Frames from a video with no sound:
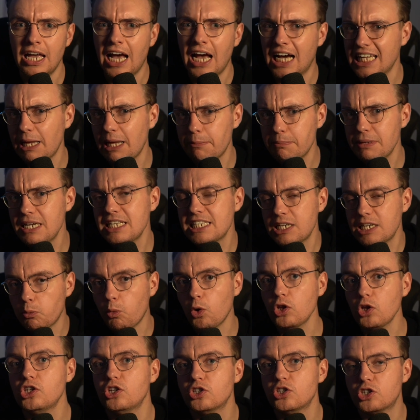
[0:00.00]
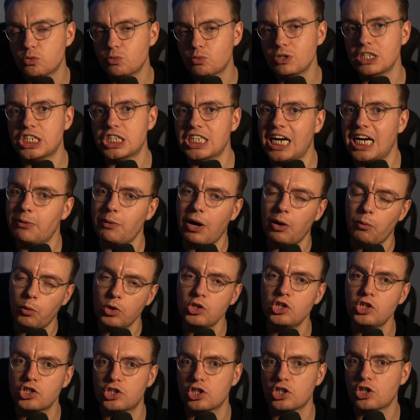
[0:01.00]
And that means I want you to reach out. I
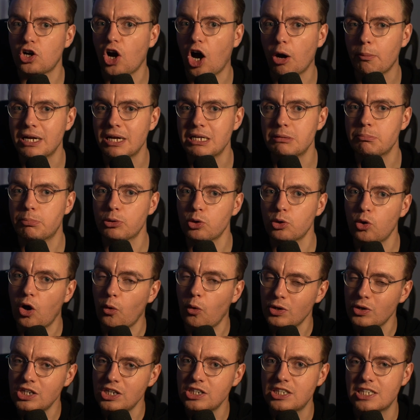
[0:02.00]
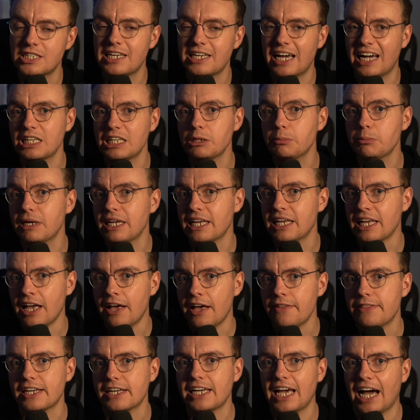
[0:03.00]
want you to comment below. I want you to tell me
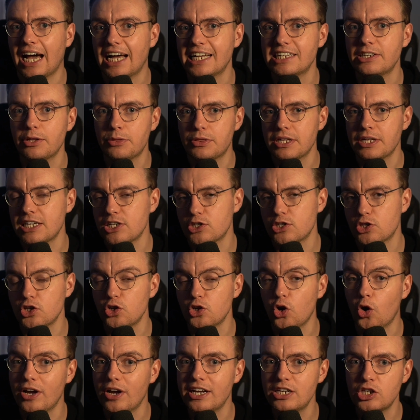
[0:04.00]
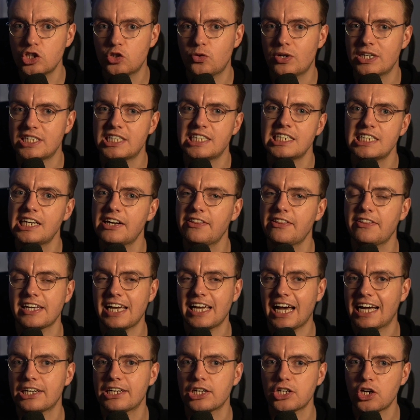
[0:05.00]
the kind of things that you're interested in and the
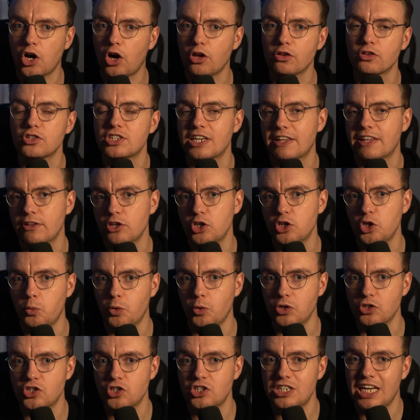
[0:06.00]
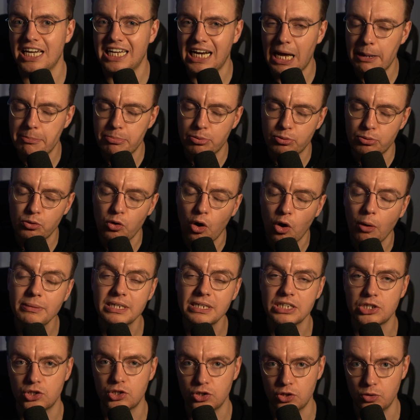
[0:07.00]
kind of content that you want to see. And I
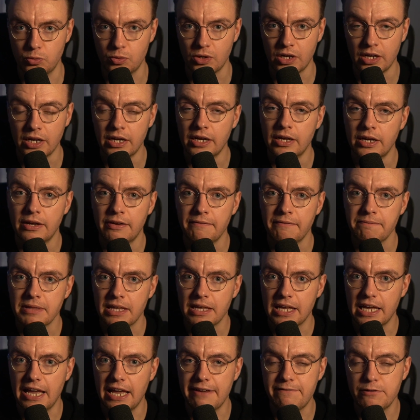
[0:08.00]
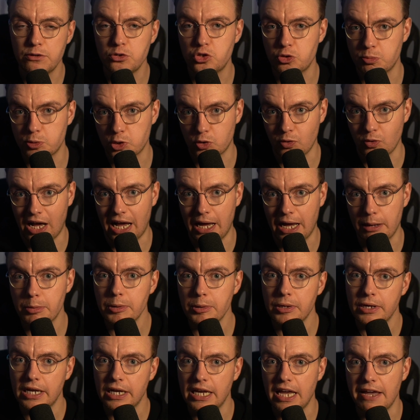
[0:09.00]
promise you, if you subscribe,
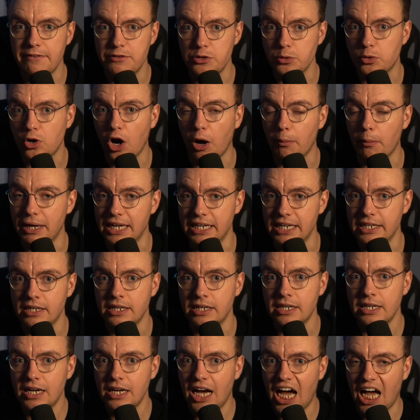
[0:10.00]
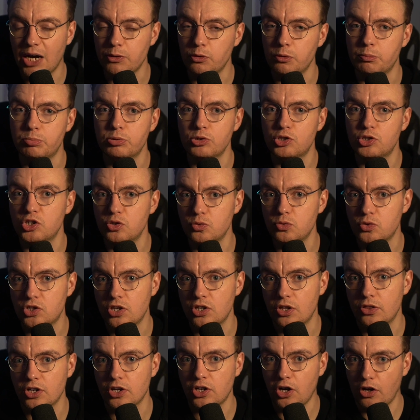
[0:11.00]
if you comment, I will produce
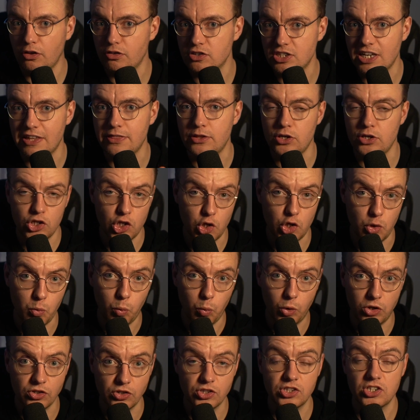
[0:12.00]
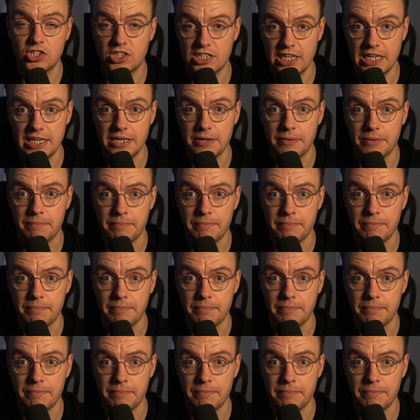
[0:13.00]
the content that you want to see.